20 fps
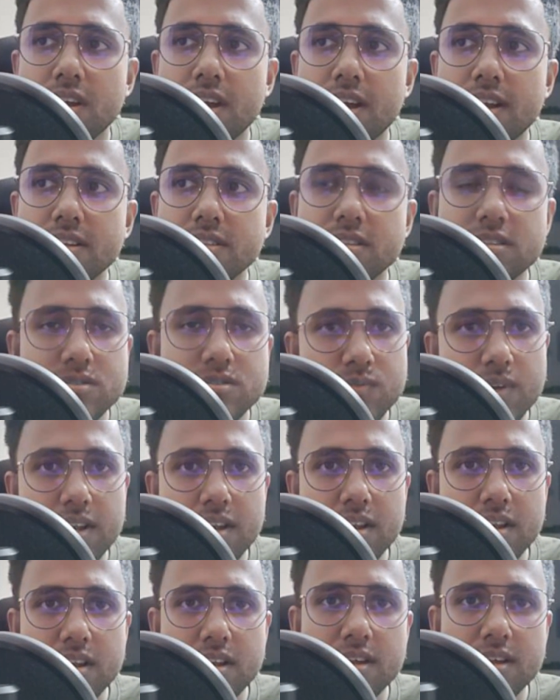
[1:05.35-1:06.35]
And this
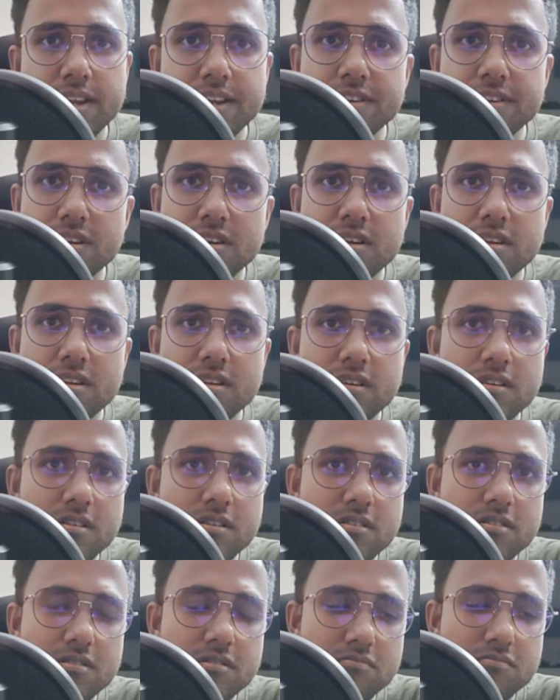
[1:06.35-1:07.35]
will in turn
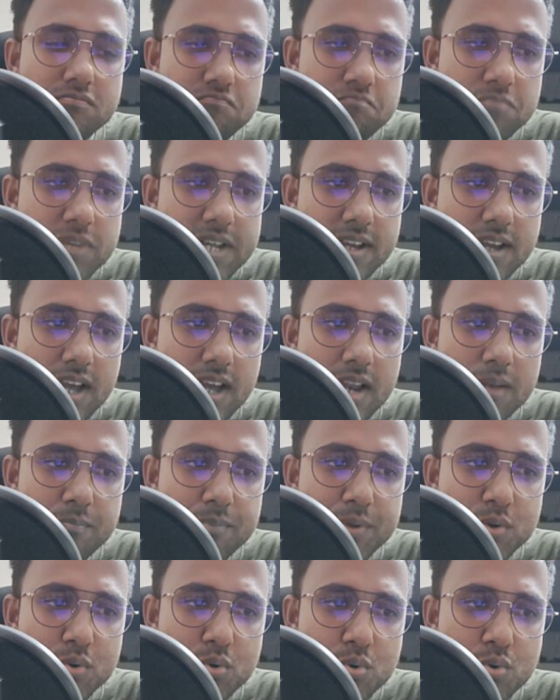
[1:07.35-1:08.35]
like help
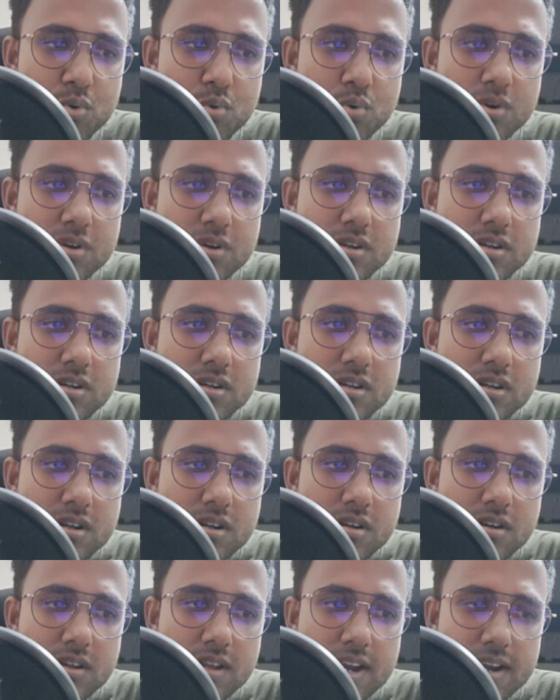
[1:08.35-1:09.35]
you
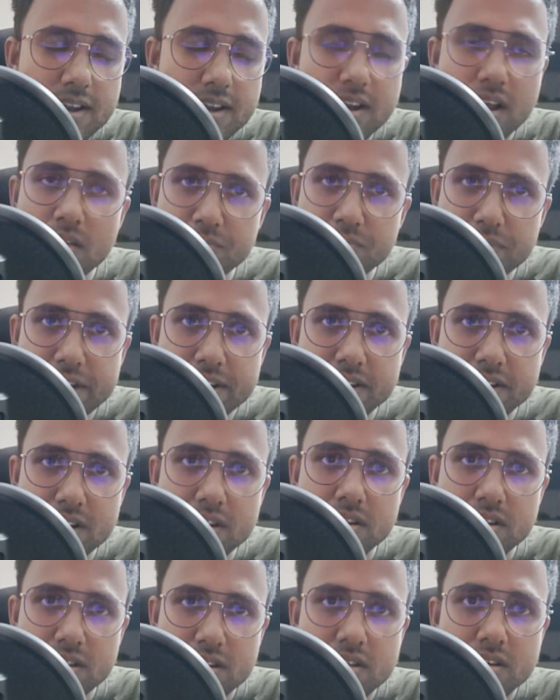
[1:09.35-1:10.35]
get an
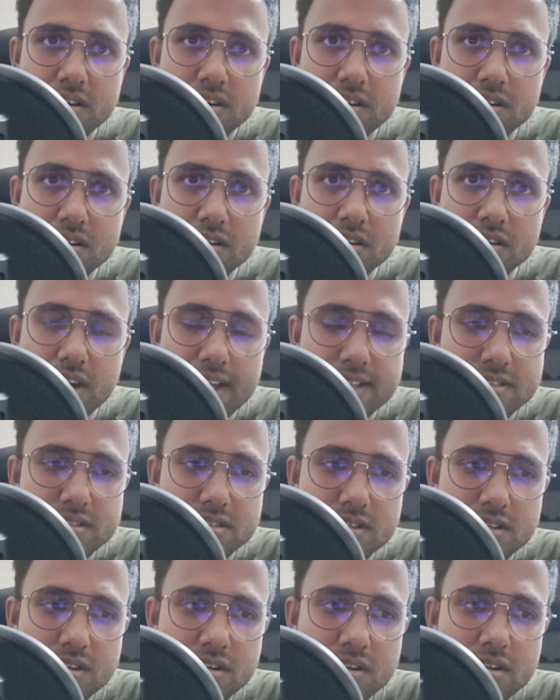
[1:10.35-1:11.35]
updated
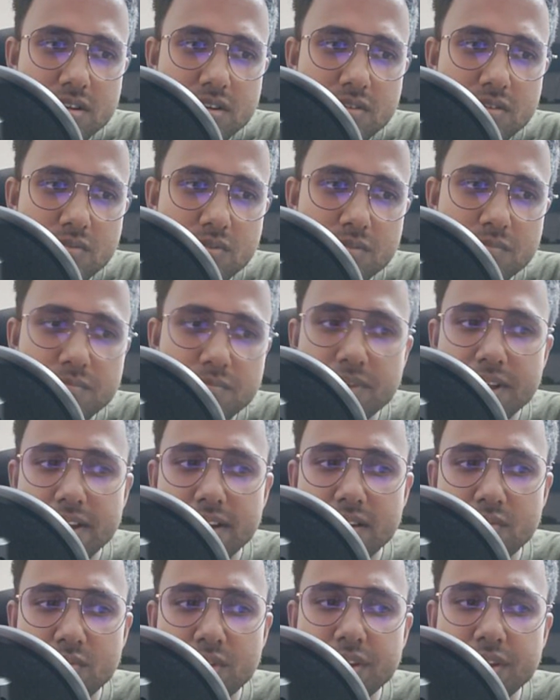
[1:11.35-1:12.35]
answer,
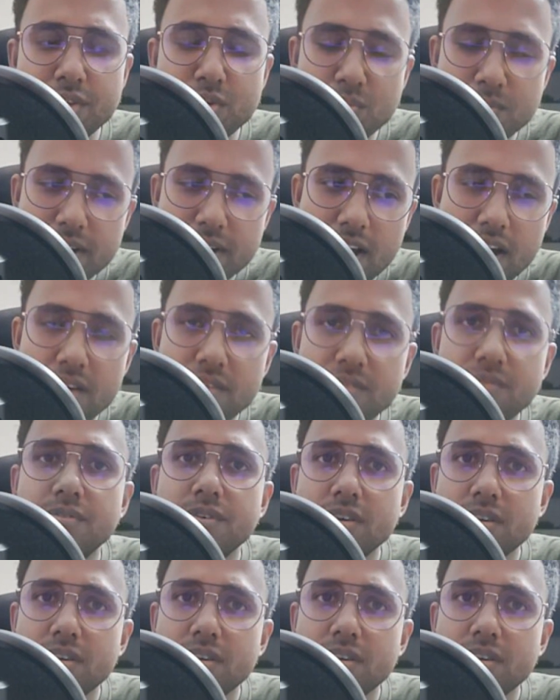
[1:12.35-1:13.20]
like where you may have